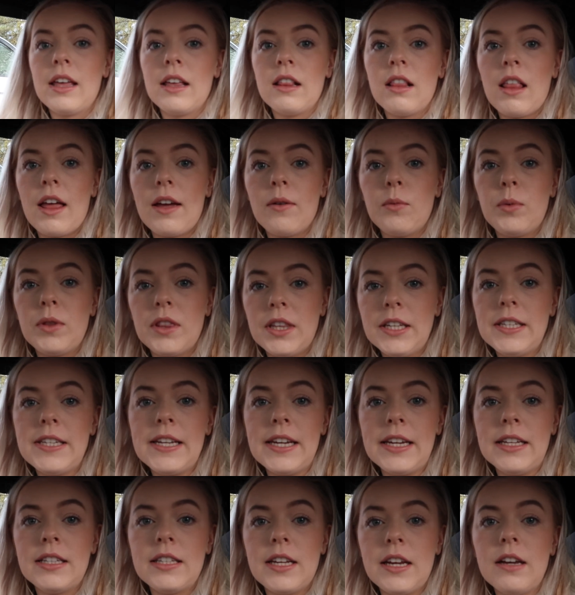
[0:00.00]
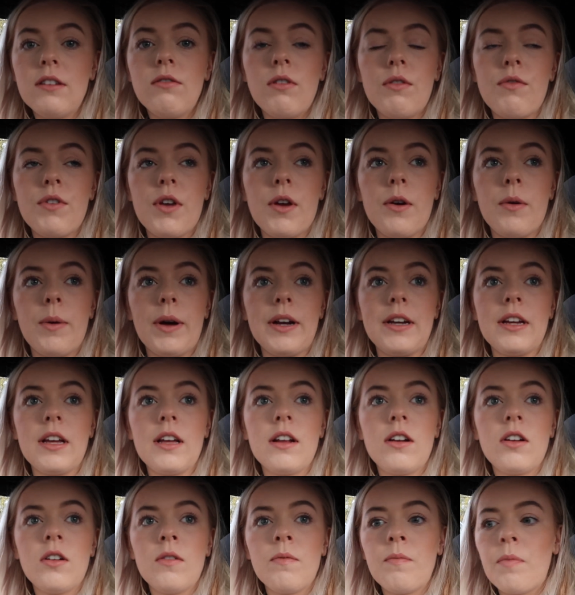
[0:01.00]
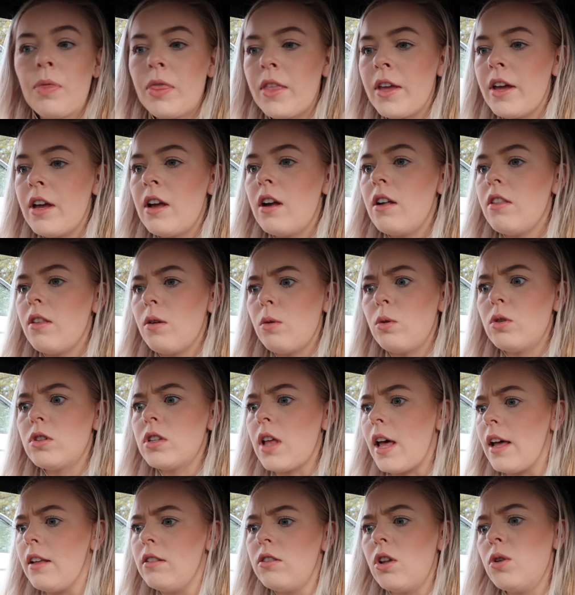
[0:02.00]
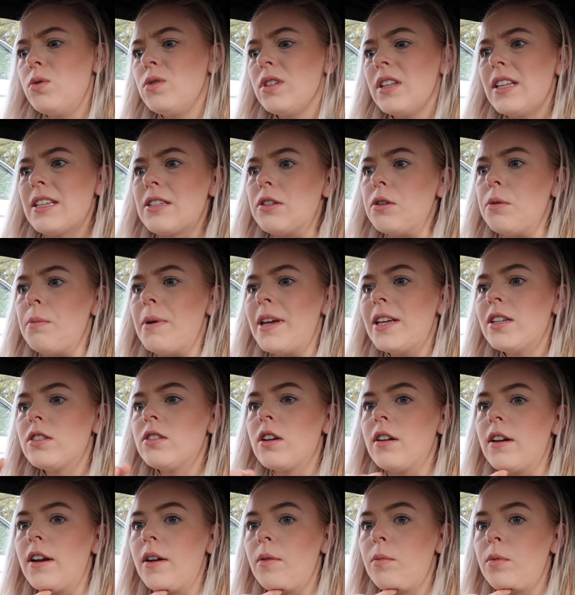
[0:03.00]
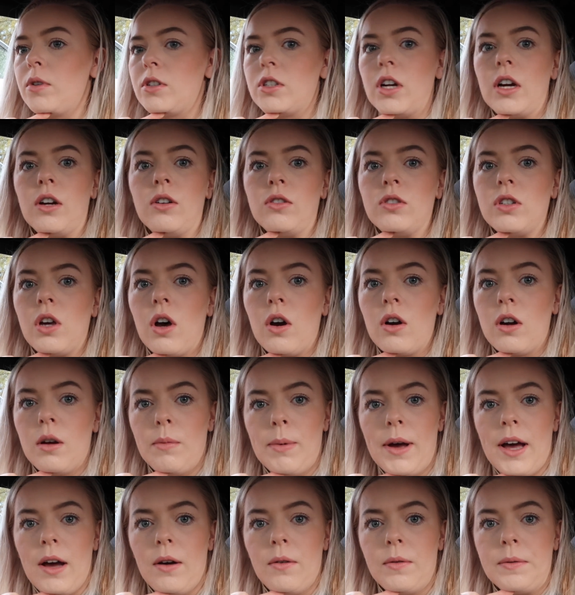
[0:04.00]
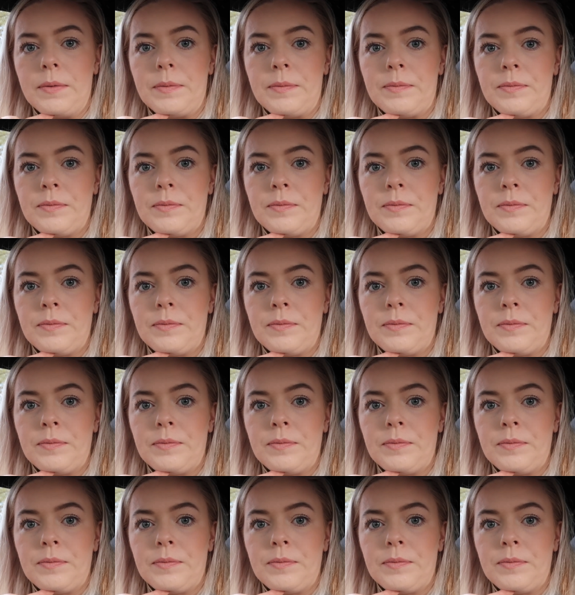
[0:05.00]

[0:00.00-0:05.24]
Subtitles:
Like with the TT review I did, there was like loads of little bits on it which I could talk about.